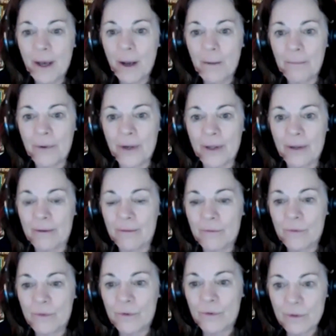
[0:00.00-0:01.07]
We're
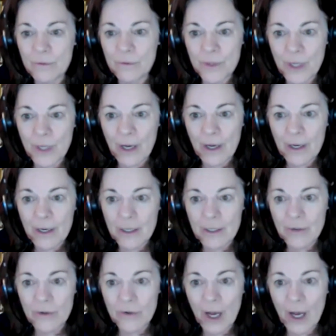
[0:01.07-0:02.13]
not gonna
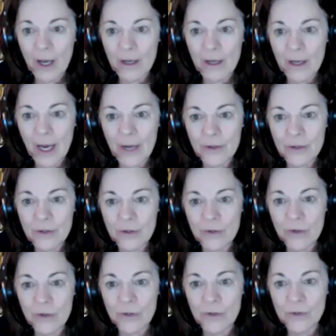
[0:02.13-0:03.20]
do how do you
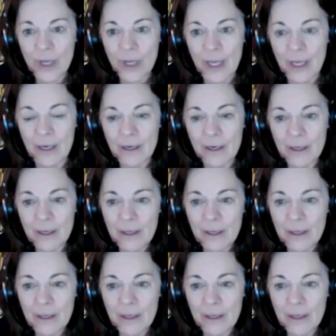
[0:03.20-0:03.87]
negotiate?